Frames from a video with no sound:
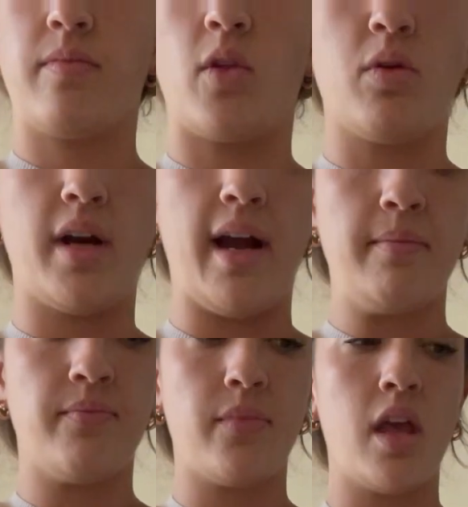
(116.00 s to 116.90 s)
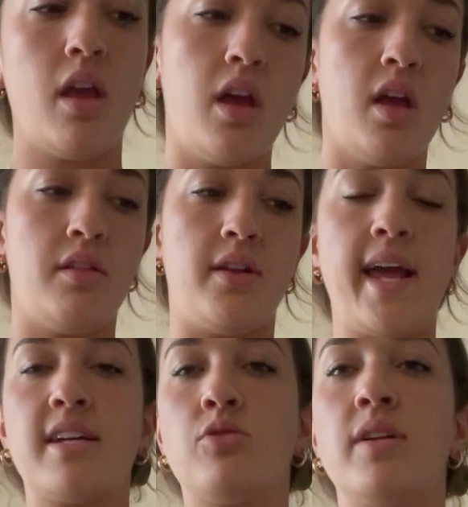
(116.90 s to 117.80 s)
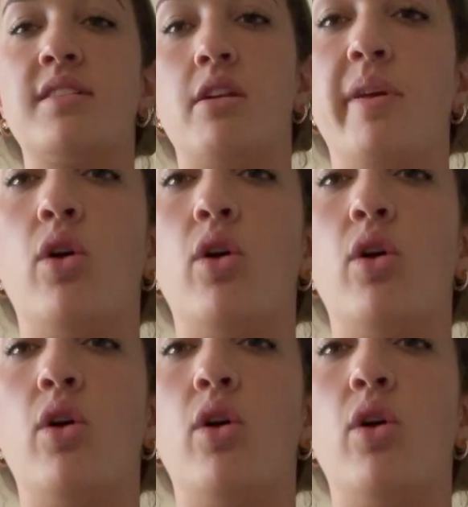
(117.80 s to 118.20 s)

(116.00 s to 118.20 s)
Okay. The next one is going to be